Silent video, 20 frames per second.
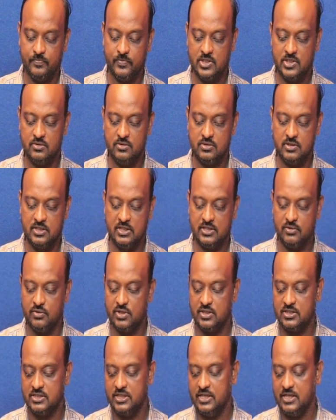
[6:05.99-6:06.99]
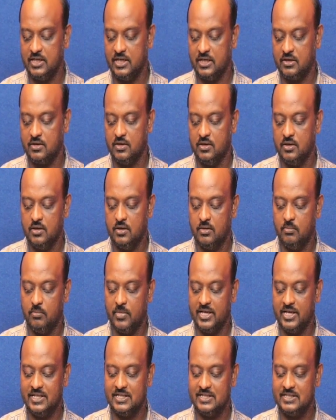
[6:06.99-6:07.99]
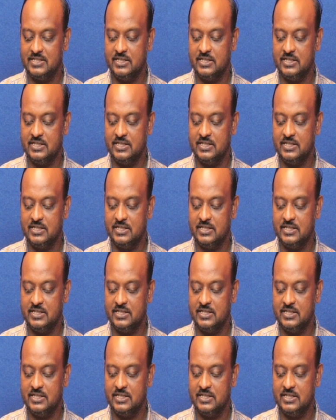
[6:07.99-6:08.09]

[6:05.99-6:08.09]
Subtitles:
So it was there at minus